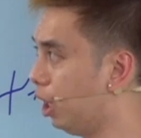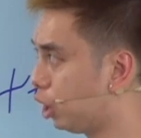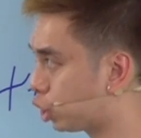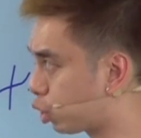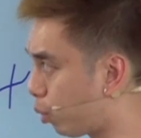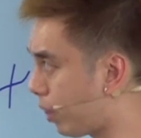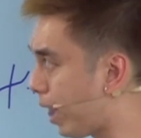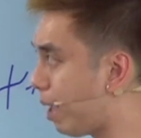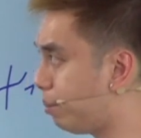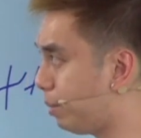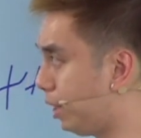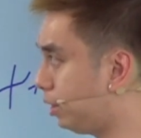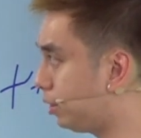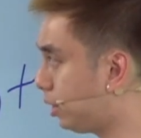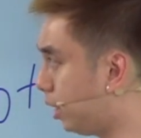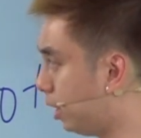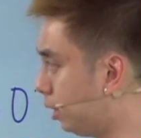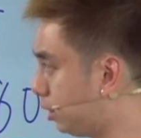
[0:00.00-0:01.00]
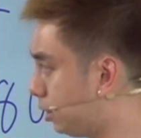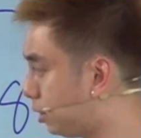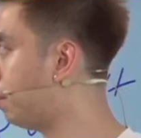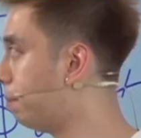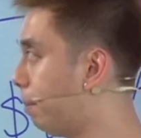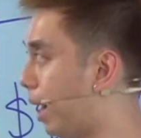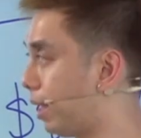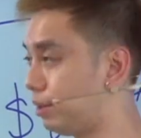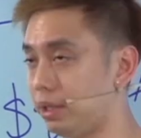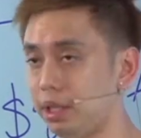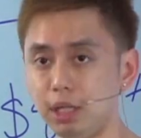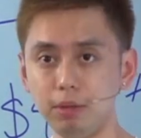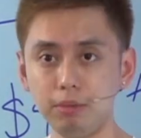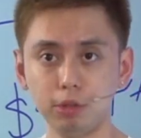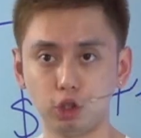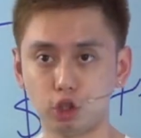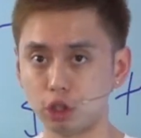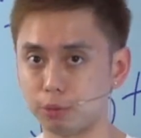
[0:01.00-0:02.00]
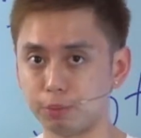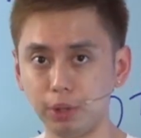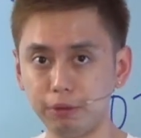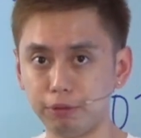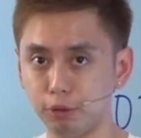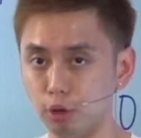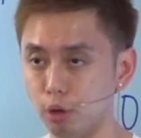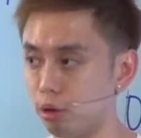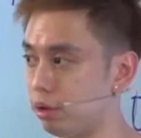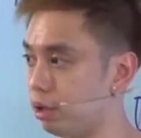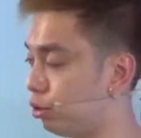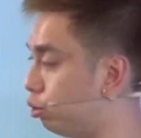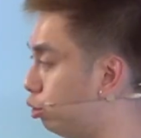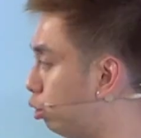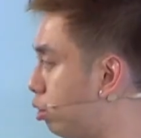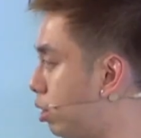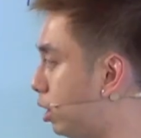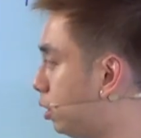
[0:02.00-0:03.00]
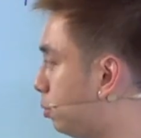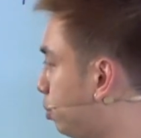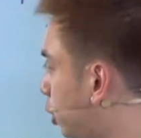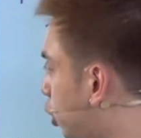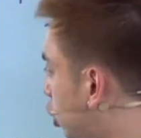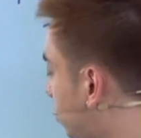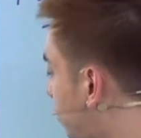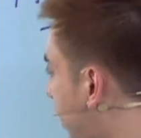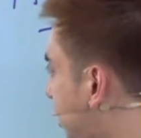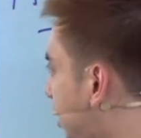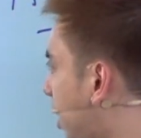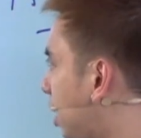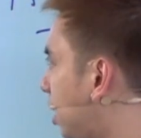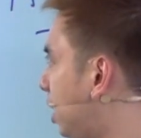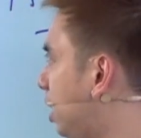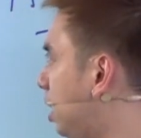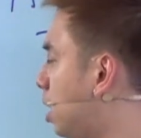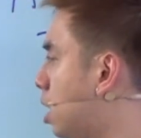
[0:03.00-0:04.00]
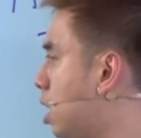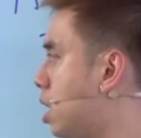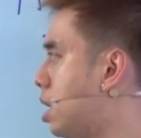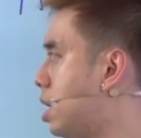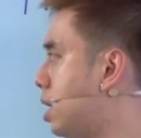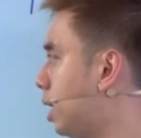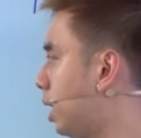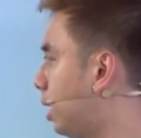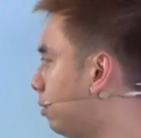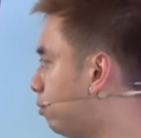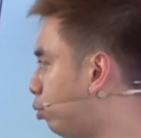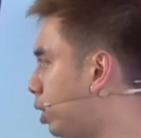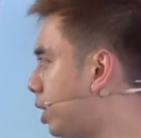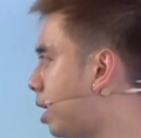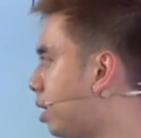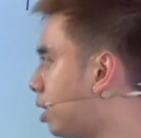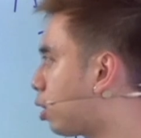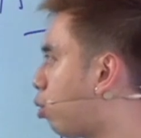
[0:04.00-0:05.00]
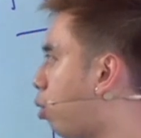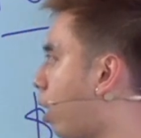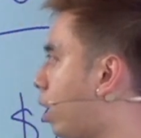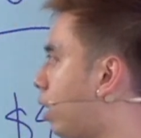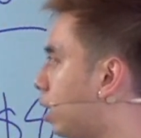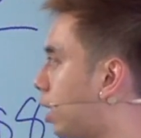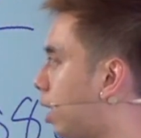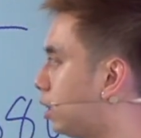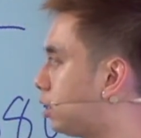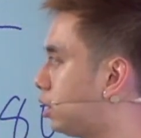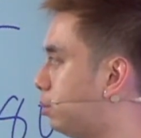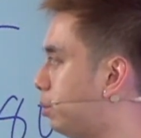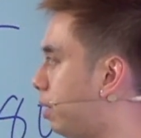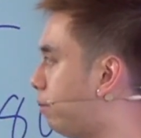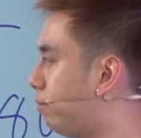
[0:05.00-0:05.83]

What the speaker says: So what that means is my team is just briefed to do this, which is basically, if we can acquire a customer at